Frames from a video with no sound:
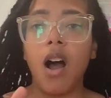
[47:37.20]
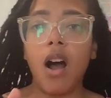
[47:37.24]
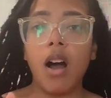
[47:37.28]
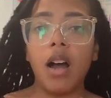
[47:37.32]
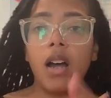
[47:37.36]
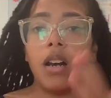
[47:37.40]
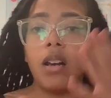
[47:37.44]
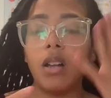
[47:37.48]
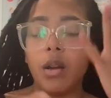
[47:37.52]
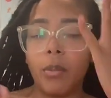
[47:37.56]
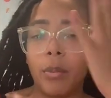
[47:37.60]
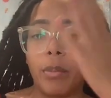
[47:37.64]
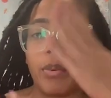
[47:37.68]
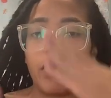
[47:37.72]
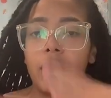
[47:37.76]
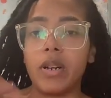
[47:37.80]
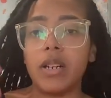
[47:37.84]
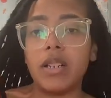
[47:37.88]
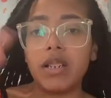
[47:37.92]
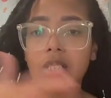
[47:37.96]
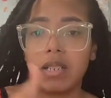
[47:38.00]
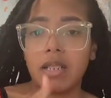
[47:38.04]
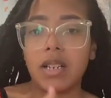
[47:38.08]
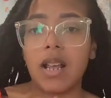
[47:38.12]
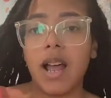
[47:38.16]
all her little
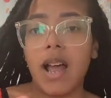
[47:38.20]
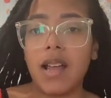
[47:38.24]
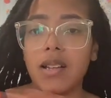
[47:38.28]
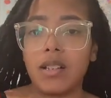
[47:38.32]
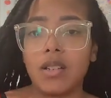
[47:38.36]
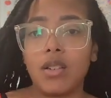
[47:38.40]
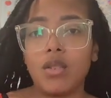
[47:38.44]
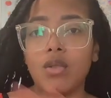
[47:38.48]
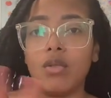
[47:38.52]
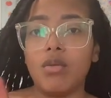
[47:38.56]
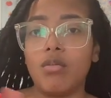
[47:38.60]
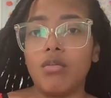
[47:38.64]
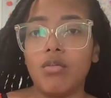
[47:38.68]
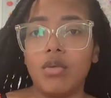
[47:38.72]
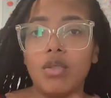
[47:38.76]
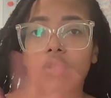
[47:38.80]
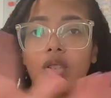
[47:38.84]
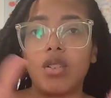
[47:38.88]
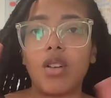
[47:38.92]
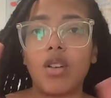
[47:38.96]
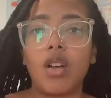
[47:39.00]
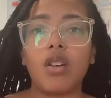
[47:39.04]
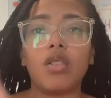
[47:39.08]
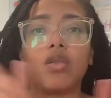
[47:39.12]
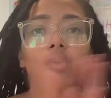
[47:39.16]
Prince
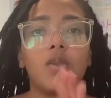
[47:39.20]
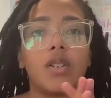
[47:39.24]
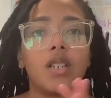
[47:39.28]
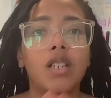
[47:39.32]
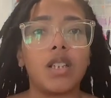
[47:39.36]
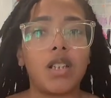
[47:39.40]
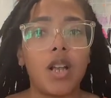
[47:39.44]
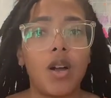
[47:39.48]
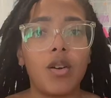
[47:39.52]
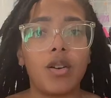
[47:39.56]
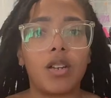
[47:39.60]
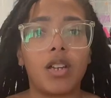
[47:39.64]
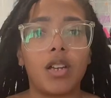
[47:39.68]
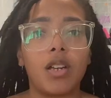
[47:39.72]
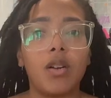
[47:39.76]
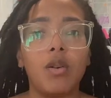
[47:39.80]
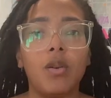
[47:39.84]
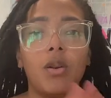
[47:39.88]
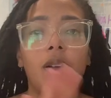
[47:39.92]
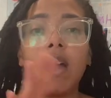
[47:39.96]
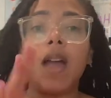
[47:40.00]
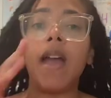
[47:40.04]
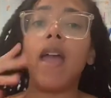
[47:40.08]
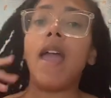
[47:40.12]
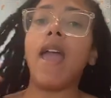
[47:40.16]
costumes. Those were so
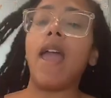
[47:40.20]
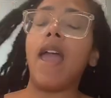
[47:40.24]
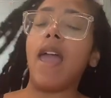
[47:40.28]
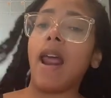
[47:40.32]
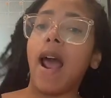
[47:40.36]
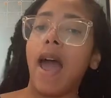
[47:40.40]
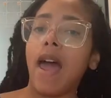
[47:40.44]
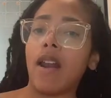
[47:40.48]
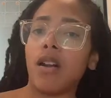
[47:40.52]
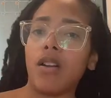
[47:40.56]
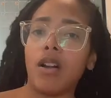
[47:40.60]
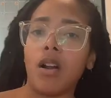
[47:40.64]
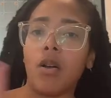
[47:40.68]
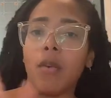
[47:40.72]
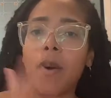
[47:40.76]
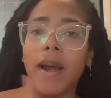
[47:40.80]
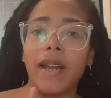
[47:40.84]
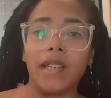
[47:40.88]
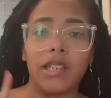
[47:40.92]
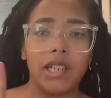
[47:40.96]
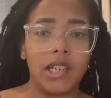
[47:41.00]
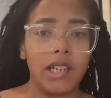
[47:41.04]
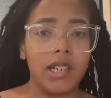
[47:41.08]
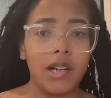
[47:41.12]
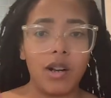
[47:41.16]
cute. And I don't
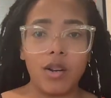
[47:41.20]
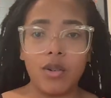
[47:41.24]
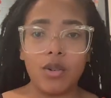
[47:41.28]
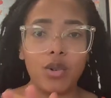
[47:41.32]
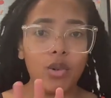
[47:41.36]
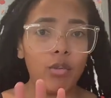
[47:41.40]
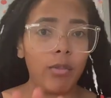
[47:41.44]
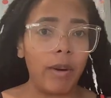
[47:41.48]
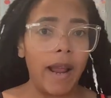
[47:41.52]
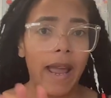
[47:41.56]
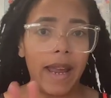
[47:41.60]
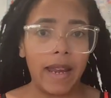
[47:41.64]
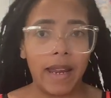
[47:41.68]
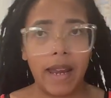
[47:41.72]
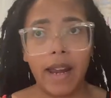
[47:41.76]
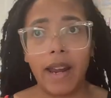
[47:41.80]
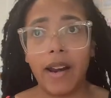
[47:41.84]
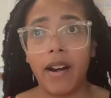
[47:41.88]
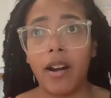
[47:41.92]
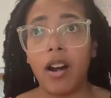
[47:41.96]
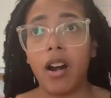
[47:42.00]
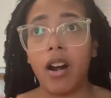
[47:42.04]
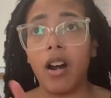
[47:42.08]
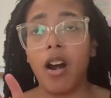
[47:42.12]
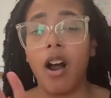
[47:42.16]
know why she don't do black
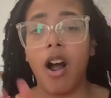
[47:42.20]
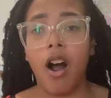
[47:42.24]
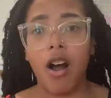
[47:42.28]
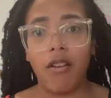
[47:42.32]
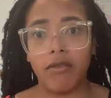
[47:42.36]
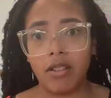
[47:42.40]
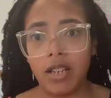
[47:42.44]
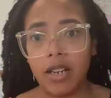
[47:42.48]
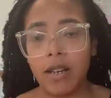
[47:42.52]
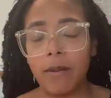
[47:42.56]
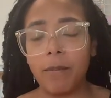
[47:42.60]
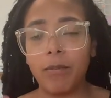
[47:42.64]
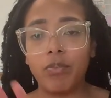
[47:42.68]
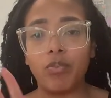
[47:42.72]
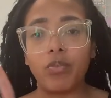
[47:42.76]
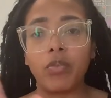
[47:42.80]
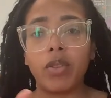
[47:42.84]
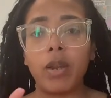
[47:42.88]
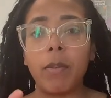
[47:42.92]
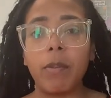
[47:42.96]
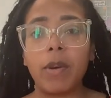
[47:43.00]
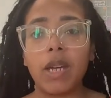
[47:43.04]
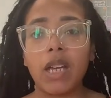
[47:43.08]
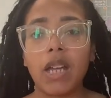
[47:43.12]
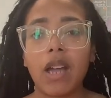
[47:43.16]
hair often.
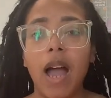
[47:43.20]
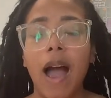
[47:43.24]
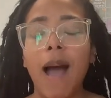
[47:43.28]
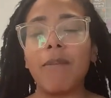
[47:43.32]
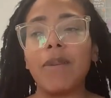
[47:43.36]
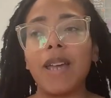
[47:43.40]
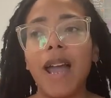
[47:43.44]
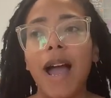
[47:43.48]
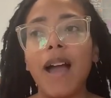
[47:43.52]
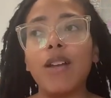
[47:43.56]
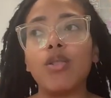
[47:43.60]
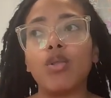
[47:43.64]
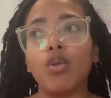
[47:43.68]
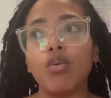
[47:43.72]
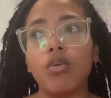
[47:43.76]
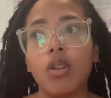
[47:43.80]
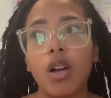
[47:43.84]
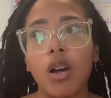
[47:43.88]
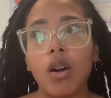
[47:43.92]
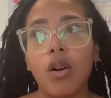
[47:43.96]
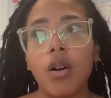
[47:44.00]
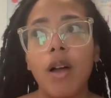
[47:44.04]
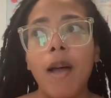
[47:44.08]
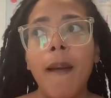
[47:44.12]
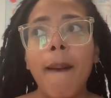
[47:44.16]
big, I mean, I do
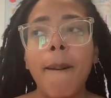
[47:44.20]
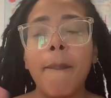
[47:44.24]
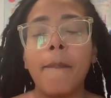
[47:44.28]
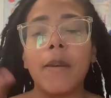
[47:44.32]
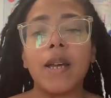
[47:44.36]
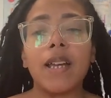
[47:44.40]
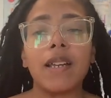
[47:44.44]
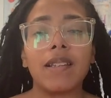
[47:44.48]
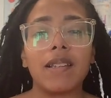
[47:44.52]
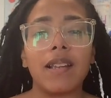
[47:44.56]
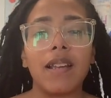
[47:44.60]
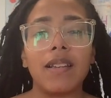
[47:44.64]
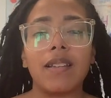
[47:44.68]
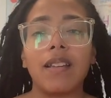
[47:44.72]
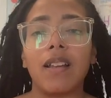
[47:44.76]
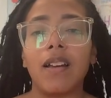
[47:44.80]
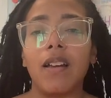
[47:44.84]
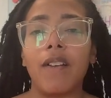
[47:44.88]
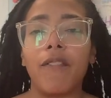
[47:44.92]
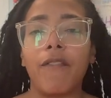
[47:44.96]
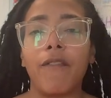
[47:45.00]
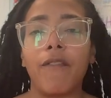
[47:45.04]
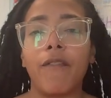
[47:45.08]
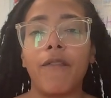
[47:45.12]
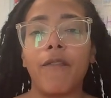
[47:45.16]
know because as
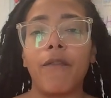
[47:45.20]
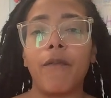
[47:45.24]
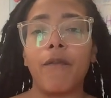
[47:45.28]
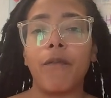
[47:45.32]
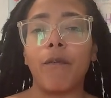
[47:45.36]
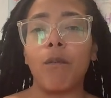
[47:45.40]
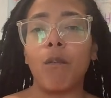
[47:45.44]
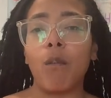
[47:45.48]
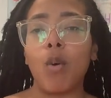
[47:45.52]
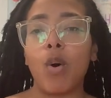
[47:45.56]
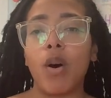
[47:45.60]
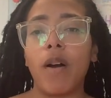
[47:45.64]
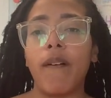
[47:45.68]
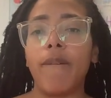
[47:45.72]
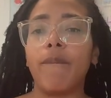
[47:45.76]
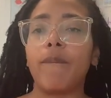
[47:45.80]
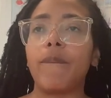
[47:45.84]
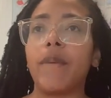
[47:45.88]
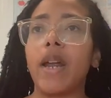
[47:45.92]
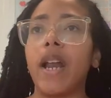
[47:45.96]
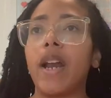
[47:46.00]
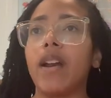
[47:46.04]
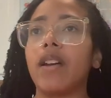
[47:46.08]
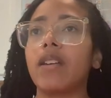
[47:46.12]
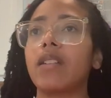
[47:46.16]
a more
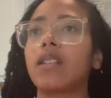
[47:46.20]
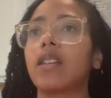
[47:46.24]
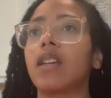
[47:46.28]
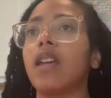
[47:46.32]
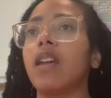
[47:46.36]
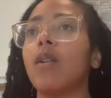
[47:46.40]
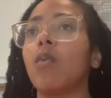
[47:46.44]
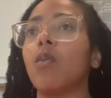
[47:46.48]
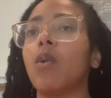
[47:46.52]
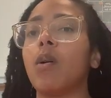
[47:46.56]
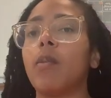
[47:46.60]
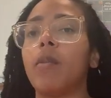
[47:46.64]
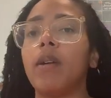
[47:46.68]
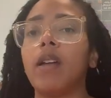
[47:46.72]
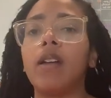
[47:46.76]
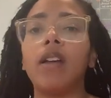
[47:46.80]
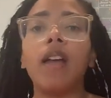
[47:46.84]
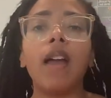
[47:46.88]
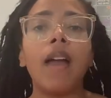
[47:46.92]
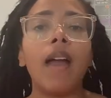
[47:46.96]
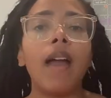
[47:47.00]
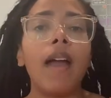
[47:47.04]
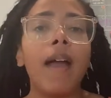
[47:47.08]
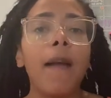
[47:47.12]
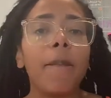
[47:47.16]
fair skinned
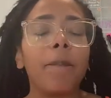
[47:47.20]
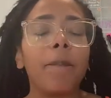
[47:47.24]
woman,